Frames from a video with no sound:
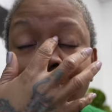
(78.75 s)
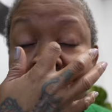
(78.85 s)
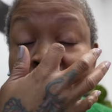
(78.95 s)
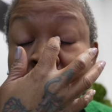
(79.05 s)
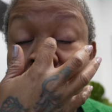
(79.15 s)

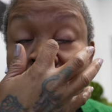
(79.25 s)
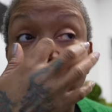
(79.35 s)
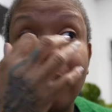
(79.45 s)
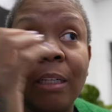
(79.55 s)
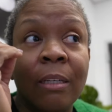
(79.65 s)
be
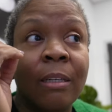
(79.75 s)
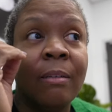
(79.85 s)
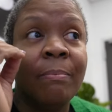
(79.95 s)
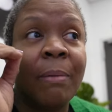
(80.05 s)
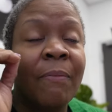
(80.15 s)
completely done
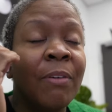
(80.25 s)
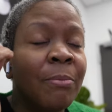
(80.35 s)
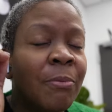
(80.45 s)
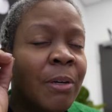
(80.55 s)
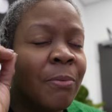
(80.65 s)
by
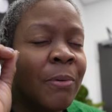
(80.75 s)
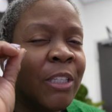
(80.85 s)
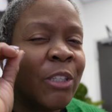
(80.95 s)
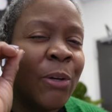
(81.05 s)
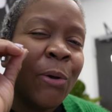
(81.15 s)
February,
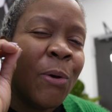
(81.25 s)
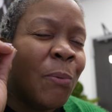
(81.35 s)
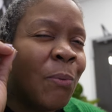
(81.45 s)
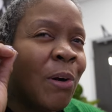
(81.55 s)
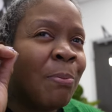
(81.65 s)
which
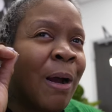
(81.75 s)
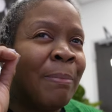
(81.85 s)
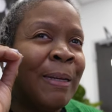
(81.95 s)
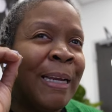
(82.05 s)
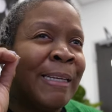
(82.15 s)
we're
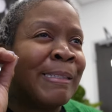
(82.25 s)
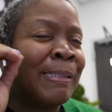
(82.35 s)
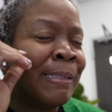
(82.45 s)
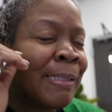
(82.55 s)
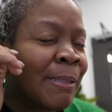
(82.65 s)
probably at
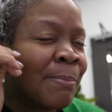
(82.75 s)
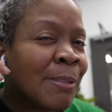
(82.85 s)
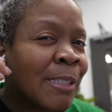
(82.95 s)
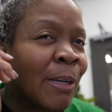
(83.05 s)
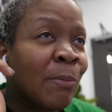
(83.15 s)
60%,
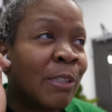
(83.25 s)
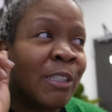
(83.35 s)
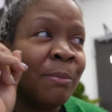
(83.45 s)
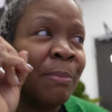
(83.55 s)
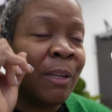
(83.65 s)
which
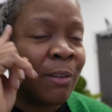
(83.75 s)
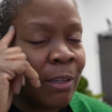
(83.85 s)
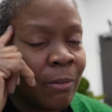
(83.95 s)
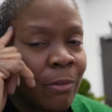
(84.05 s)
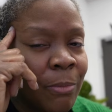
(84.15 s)
is better
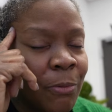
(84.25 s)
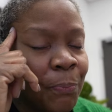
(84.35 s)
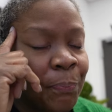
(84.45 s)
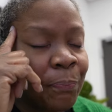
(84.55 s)
than normal.